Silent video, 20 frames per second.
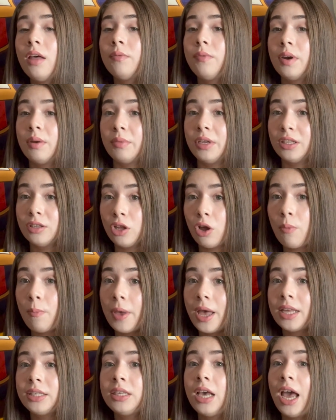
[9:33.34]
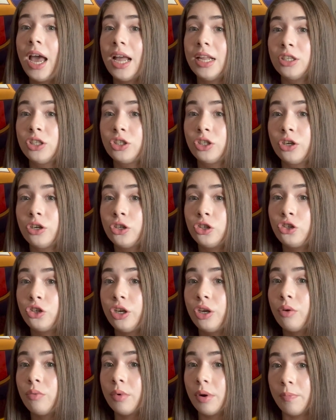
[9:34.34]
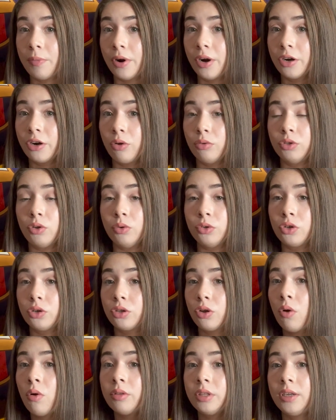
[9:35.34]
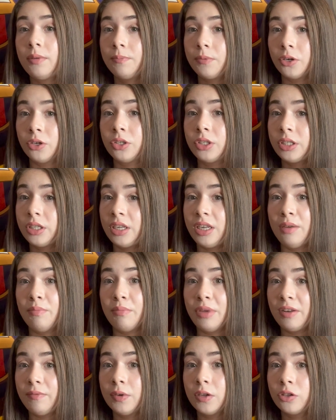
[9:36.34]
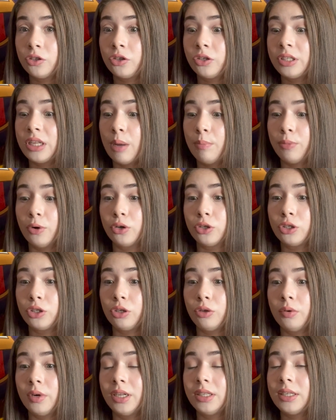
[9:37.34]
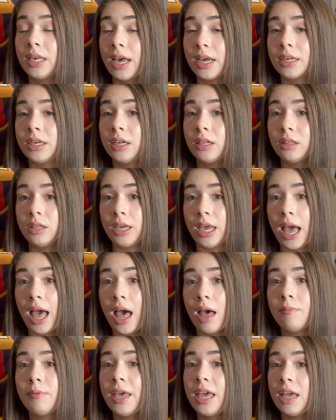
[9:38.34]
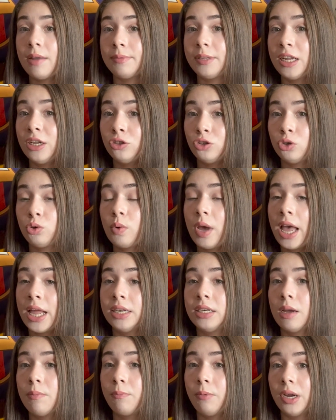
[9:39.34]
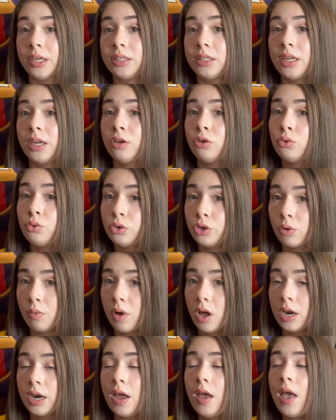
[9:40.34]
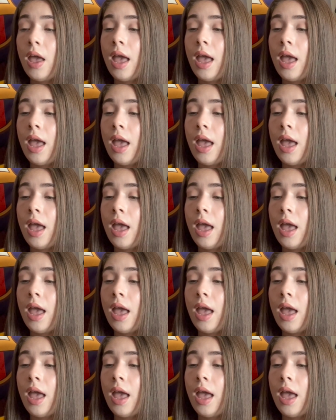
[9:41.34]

Fermin Lopez, and Sergi Roberto. Those are the only first team midfielders that Barcelona technically have if they do end up resting Gundogan.